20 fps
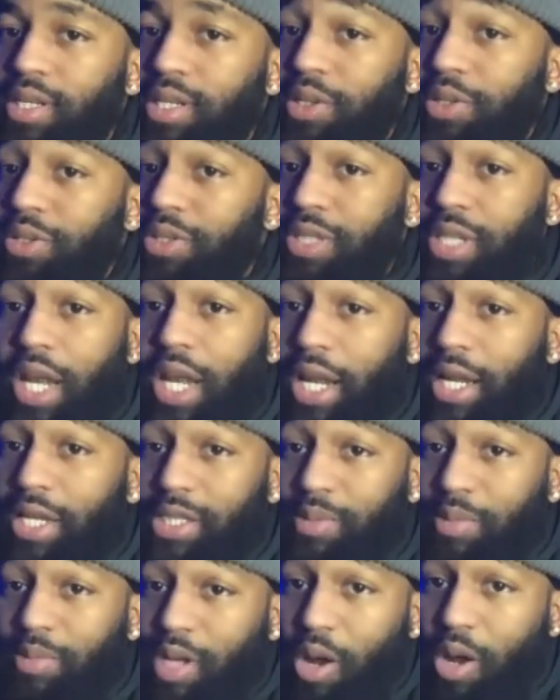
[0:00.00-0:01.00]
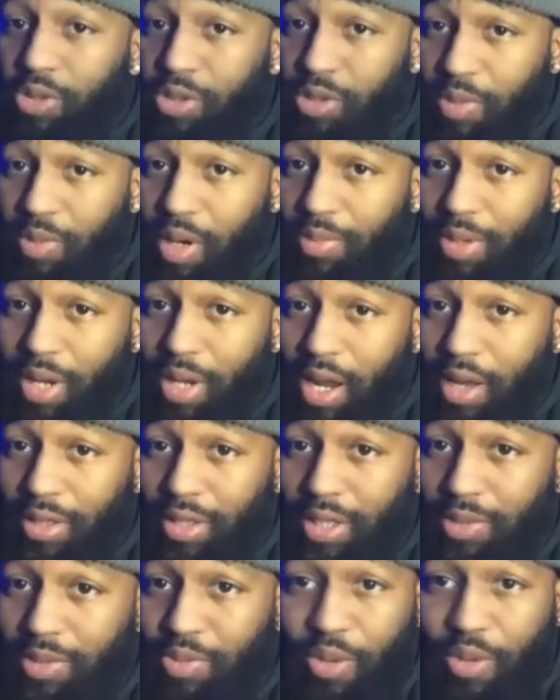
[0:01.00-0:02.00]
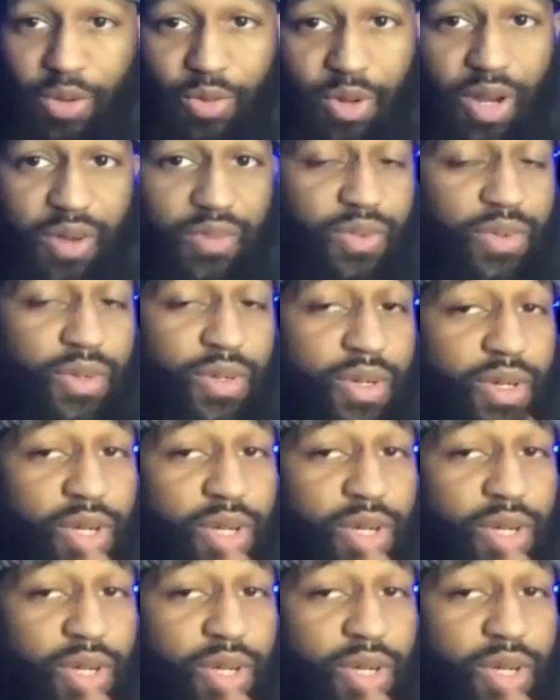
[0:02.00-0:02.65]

You just gotta get someone to coach them up now at this point, whatever.